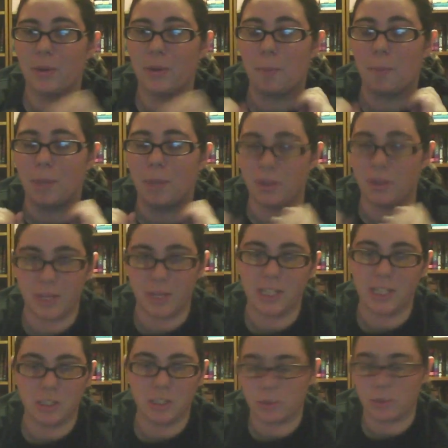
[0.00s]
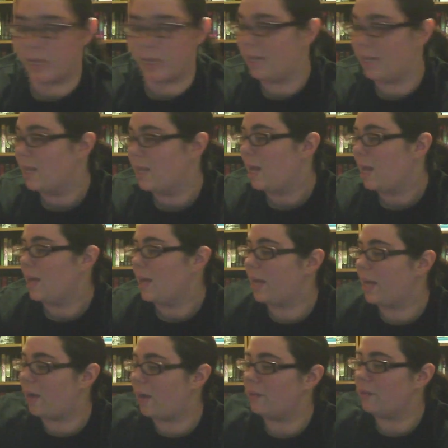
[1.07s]
but you didn't enjoy it.
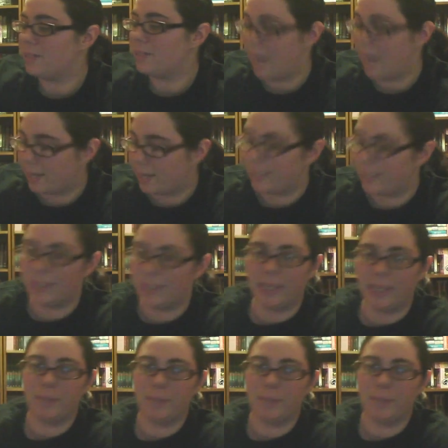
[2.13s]
Now, technically,